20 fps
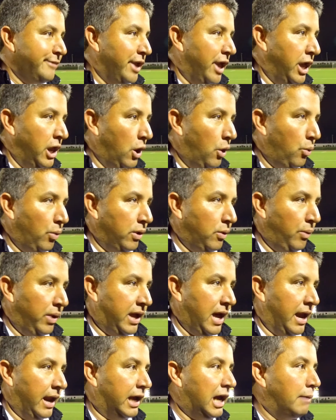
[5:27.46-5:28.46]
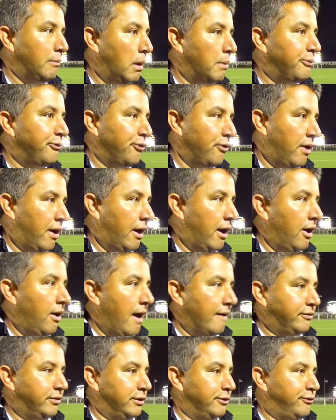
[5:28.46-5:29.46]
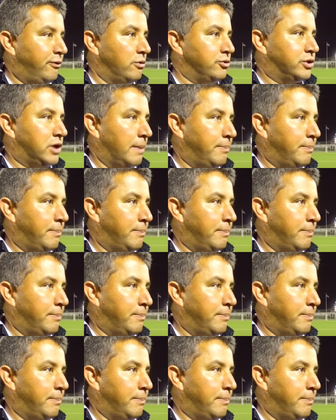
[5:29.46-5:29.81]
we kind of come up for air after the first